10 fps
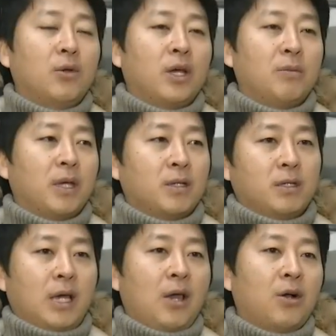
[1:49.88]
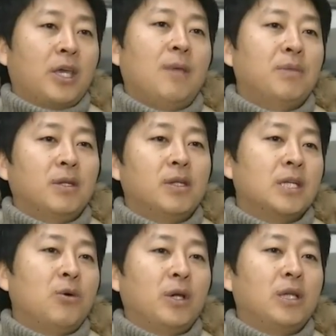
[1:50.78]
A lot of households are
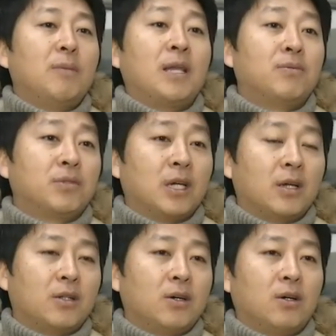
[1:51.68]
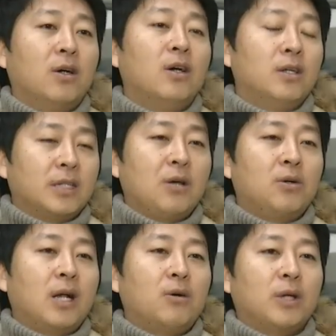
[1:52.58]
placing insulation strips
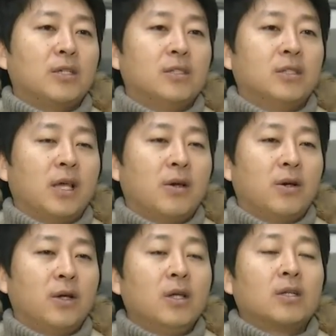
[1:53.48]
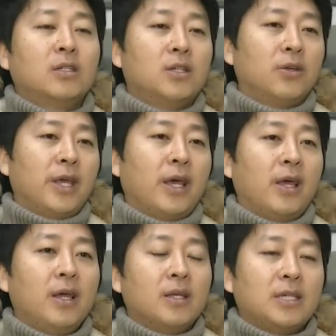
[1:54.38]
and bubble wrap on their windows.
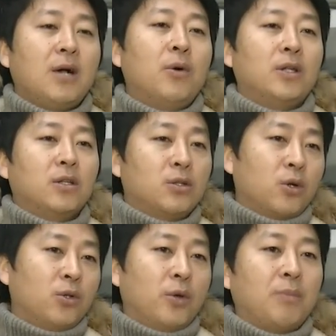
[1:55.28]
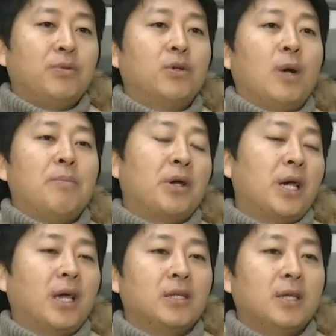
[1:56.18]
But before doing that, they
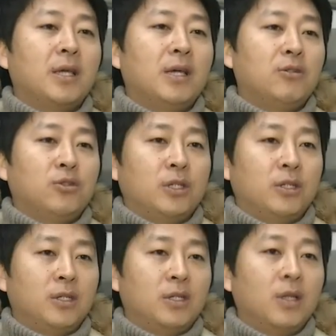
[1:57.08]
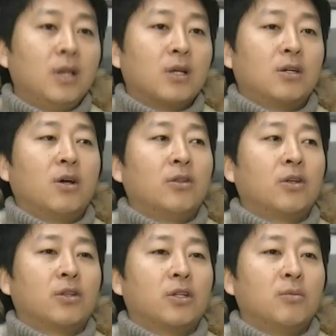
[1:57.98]
must block the draft coming in from
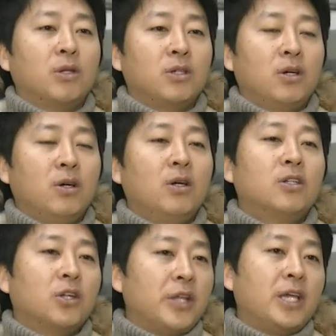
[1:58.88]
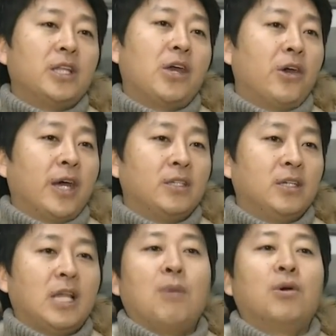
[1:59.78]
the windows and doors to make it
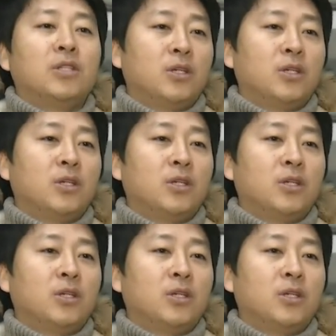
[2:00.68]
effective.